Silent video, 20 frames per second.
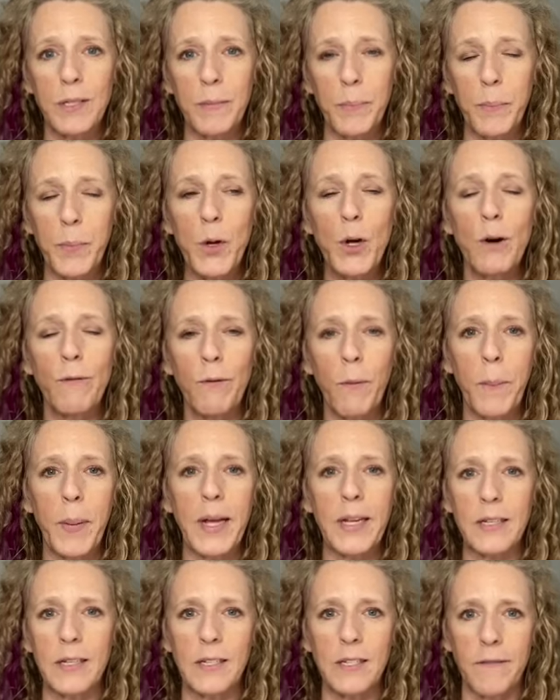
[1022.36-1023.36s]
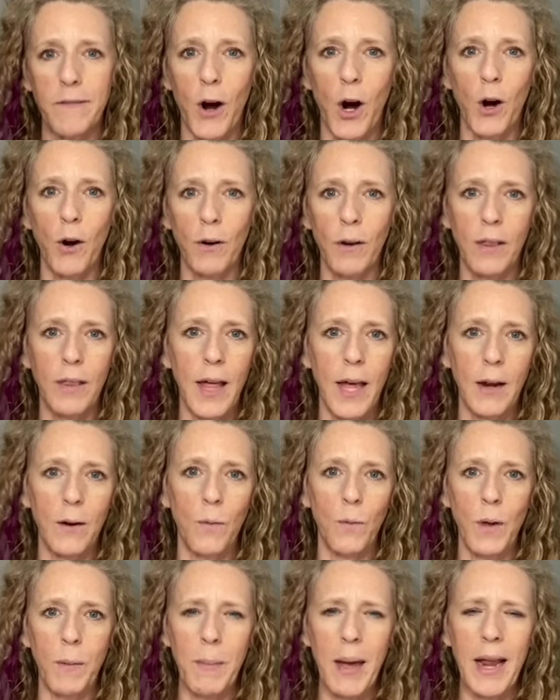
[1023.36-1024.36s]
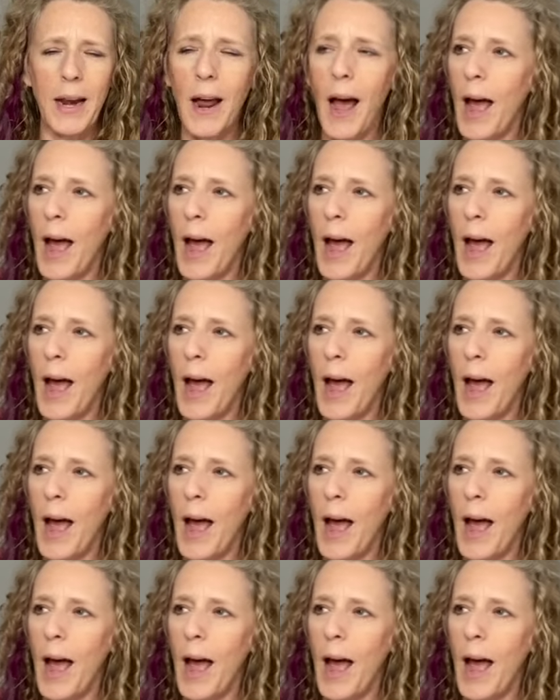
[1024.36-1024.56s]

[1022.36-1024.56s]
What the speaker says: beautiful pieces of art that we made.